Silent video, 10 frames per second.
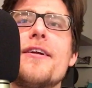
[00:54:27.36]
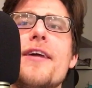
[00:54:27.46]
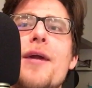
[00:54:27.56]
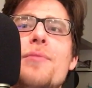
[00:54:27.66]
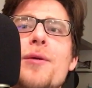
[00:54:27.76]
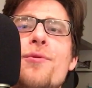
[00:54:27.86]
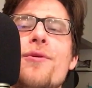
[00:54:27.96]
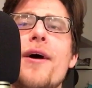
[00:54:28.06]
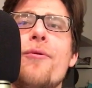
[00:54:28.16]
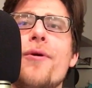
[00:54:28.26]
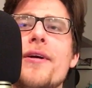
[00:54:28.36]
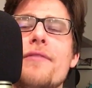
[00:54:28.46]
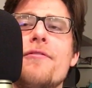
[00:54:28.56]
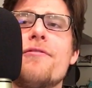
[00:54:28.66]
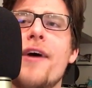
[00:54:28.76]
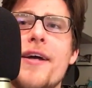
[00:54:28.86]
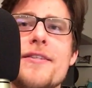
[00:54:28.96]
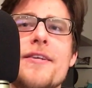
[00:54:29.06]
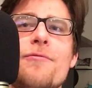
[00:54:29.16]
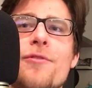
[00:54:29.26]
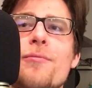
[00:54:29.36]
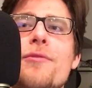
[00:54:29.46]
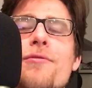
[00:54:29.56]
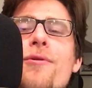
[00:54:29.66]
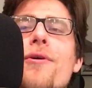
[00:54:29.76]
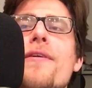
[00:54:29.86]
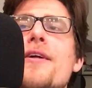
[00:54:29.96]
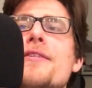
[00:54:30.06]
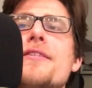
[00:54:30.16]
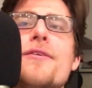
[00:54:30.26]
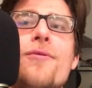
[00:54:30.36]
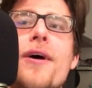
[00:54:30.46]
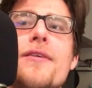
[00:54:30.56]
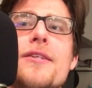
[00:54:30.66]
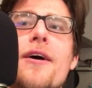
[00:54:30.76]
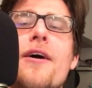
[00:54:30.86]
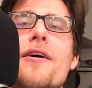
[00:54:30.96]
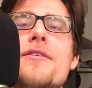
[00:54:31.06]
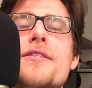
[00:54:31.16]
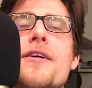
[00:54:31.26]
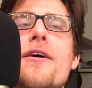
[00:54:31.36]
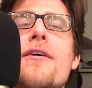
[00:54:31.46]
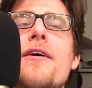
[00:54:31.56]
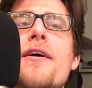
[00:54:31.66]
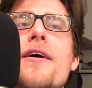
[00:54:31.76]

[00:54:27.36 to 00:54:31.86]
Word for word: to get a lot of people that weren't even fans of him from before that still want his cards. So